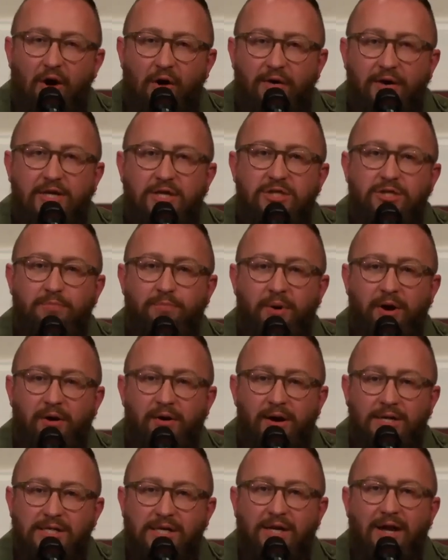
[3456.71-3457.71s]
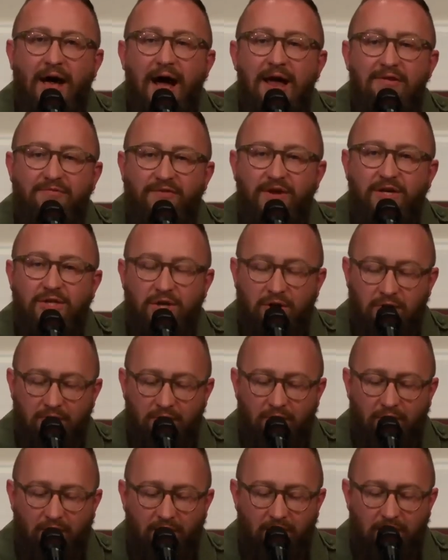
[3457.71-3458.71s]
or experience life
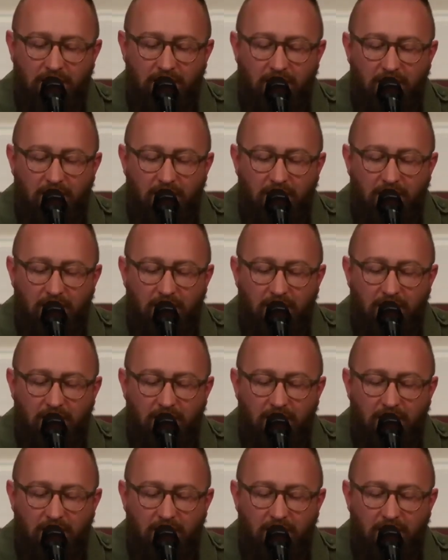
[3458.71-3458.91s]
eternal